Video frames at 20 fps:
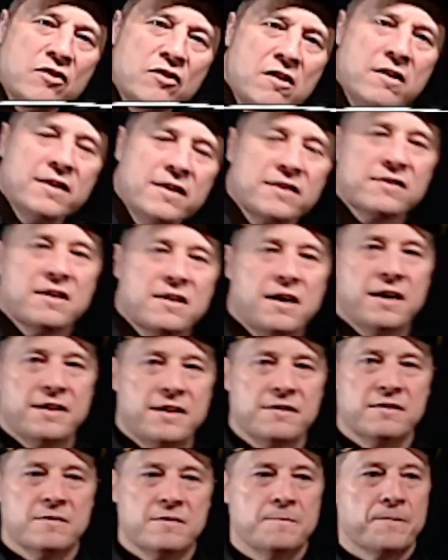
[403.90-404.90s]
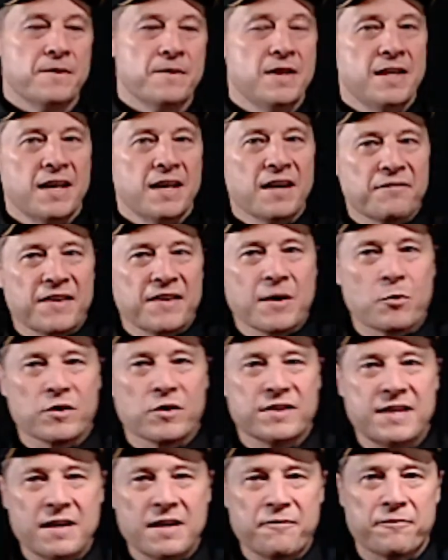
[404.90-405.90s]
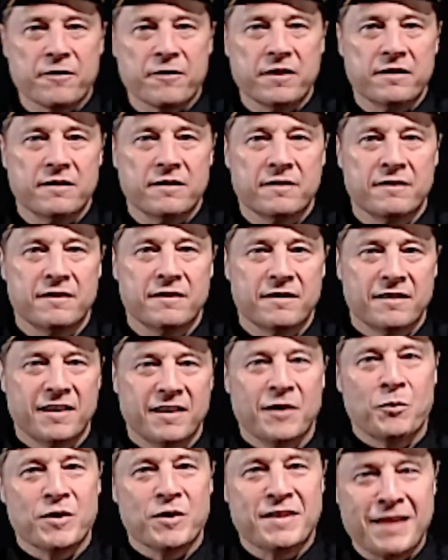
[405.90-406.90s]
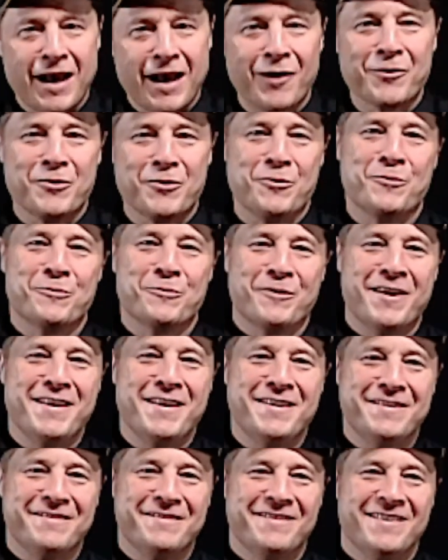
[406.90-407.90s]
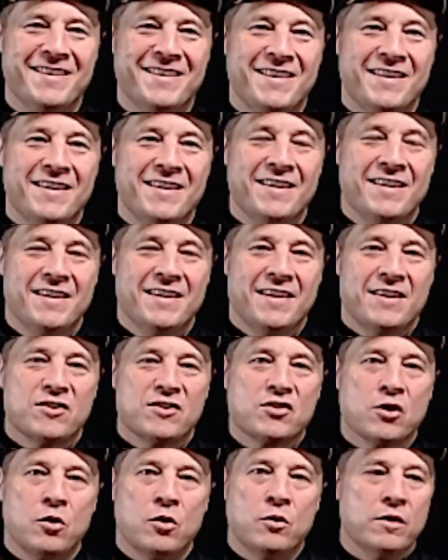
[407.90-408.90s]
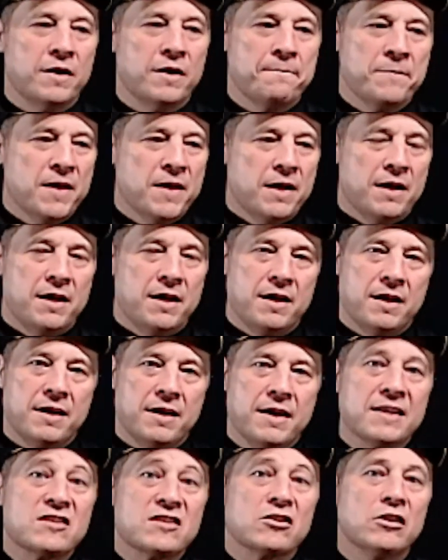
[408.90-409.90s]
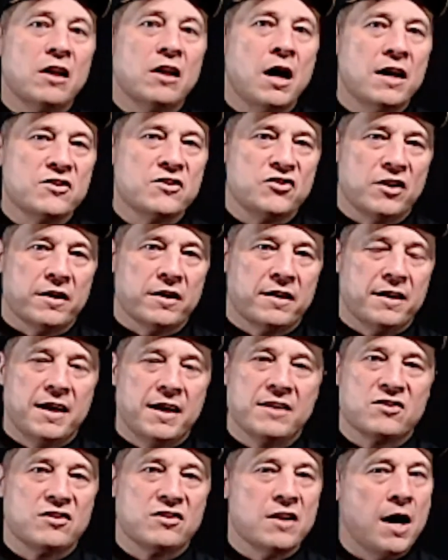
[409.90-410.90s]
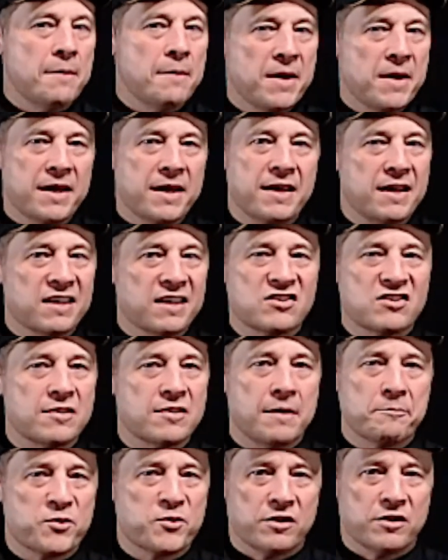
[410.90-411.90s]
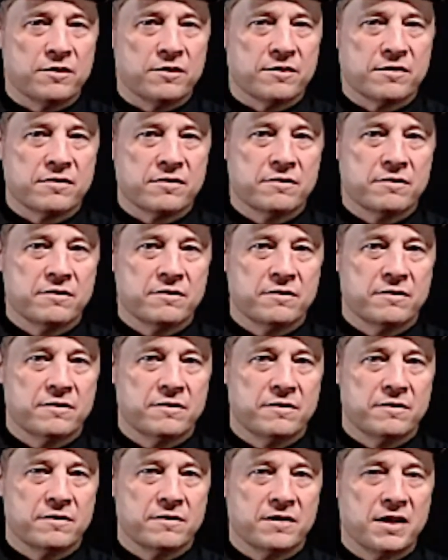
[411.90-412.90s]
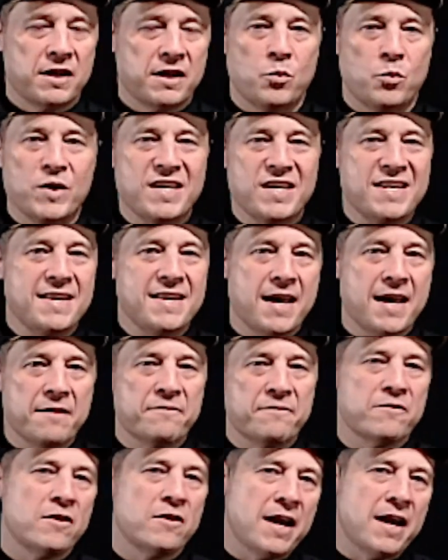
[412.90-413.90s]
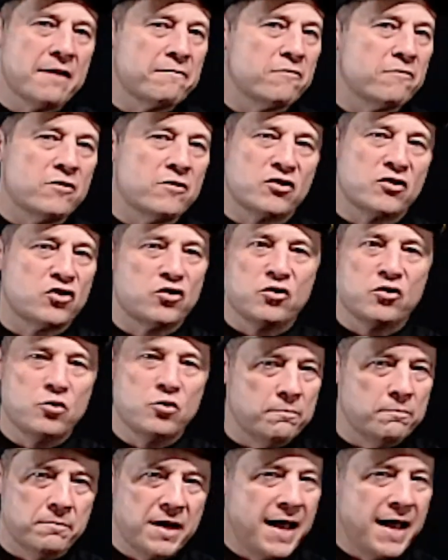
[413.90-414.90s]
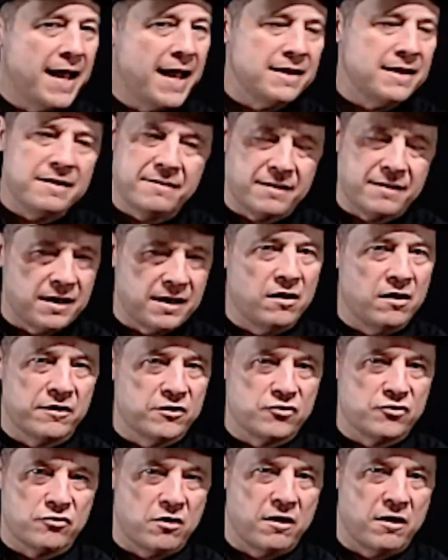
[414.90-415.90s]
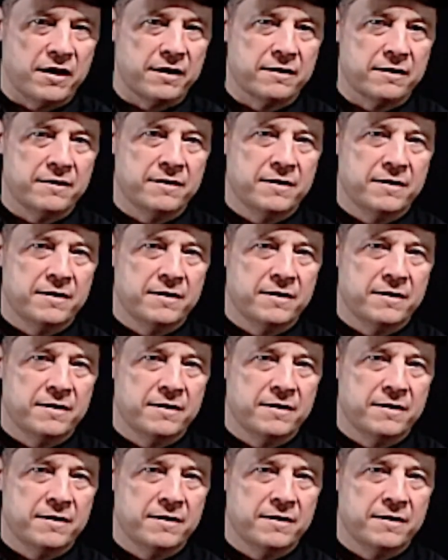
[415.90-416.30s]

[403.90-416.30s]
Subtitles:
drawings, guys, if they were different, it would tell you, right? So it's logic. It's not making assumptions. Okay, we never ever assume anything on a drawing.